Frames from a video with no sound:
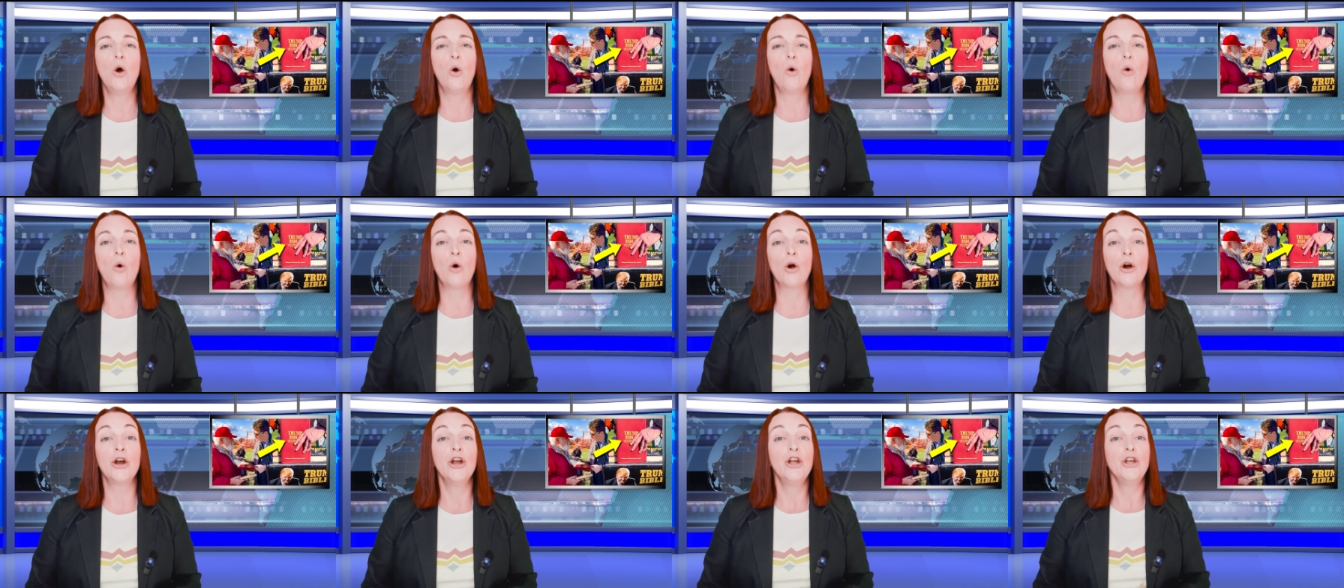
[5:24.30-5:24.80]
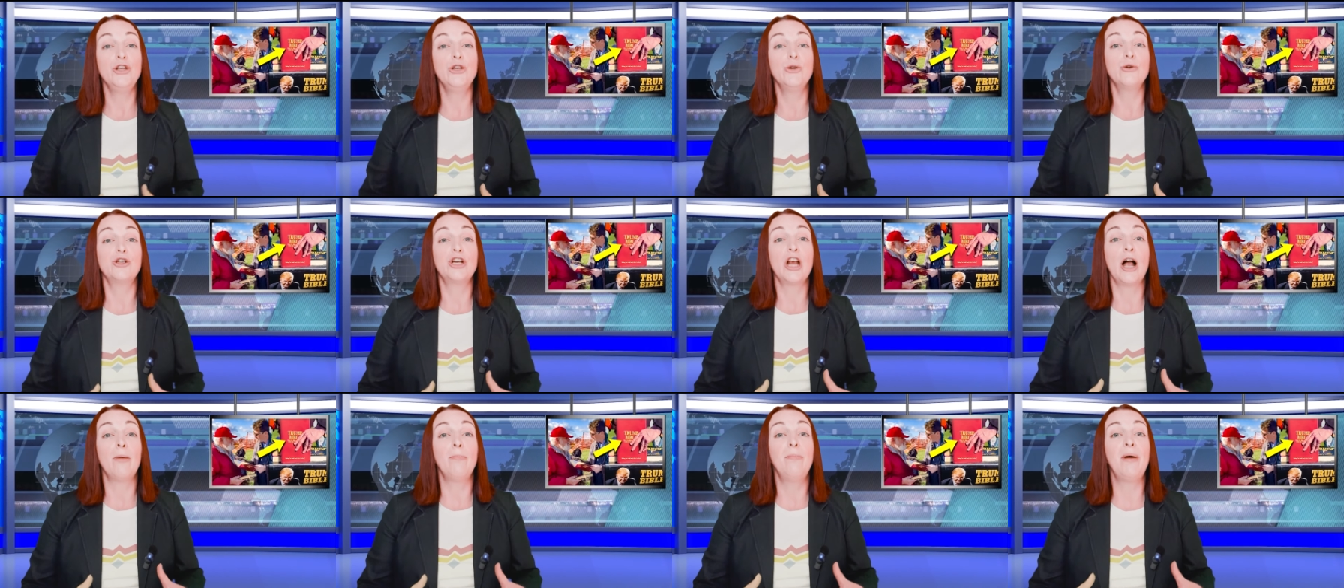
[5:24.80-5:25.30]
or You
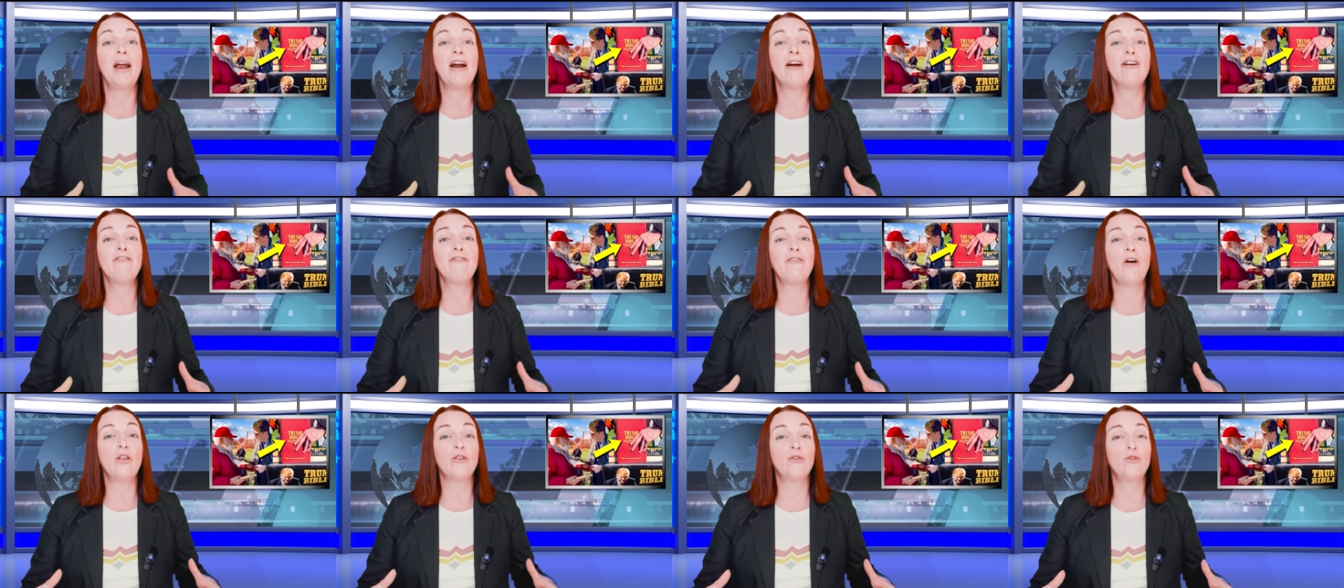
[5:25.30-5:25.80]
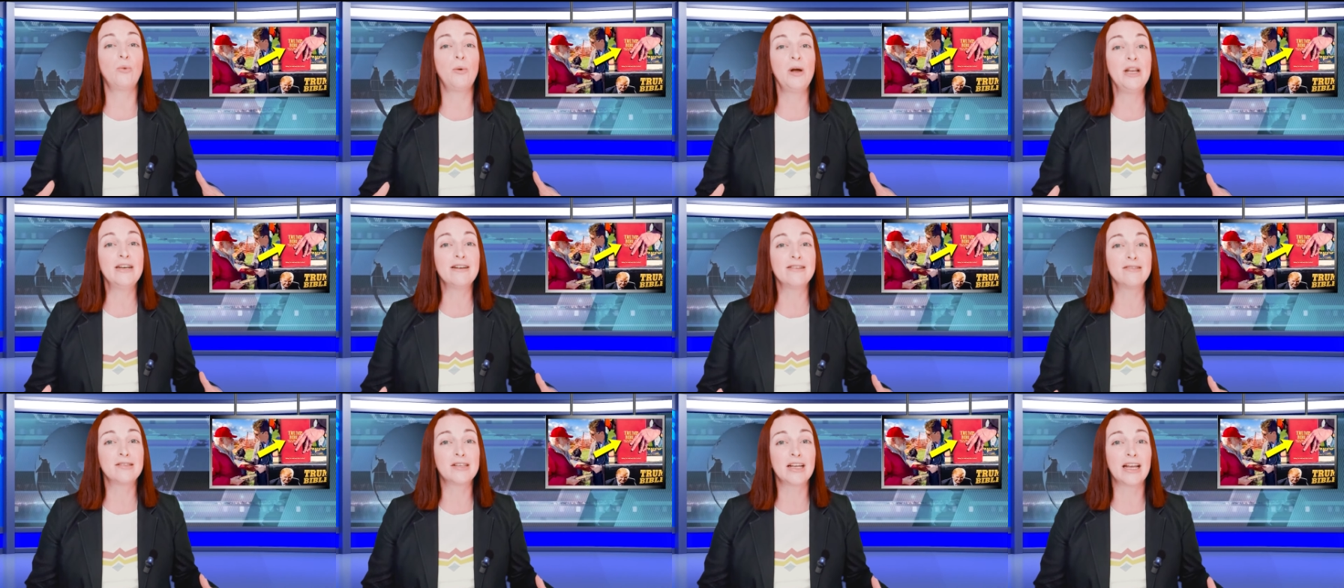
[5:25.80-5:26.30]
shall bear false
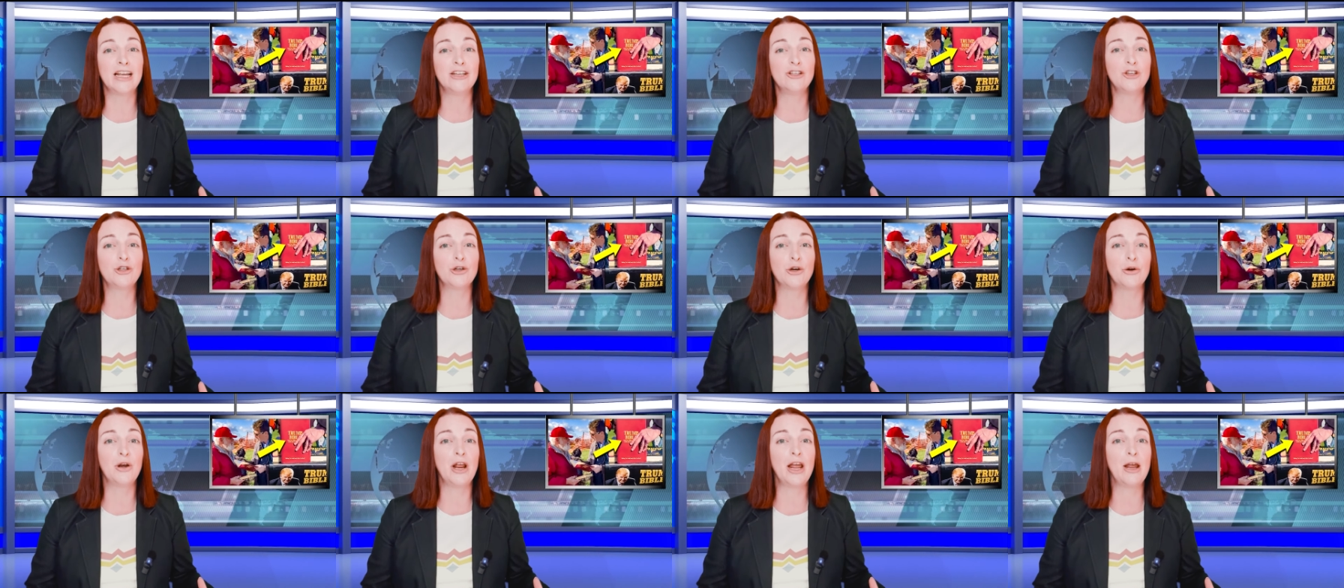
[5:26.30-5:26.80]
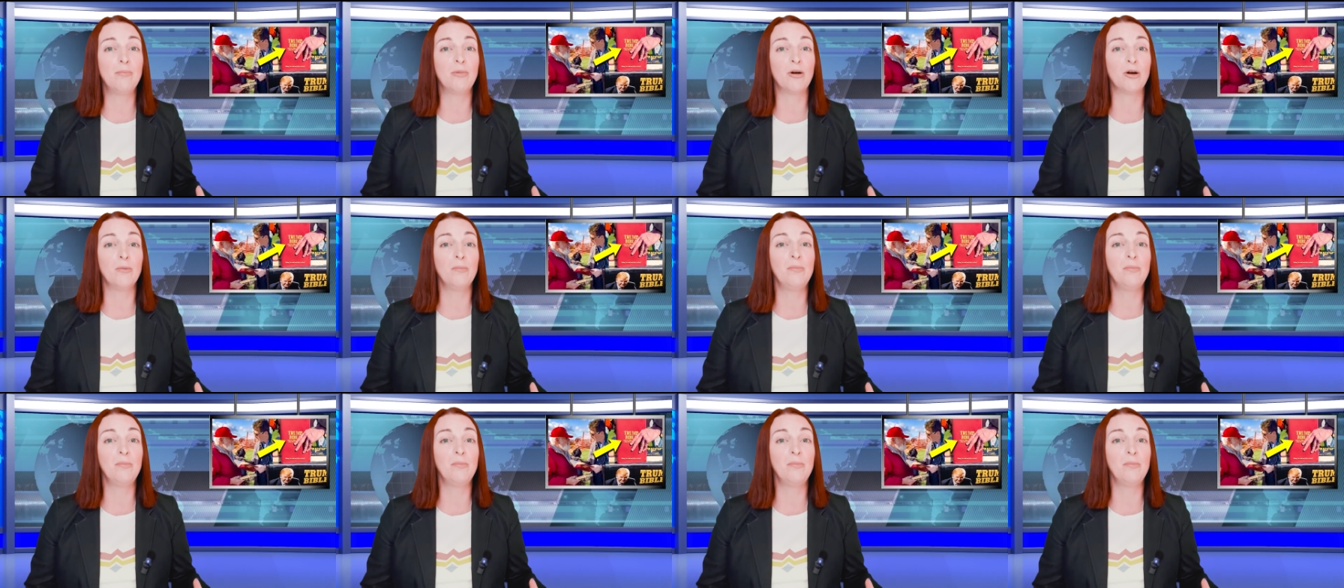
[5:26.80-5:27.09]
witness against your neighbor,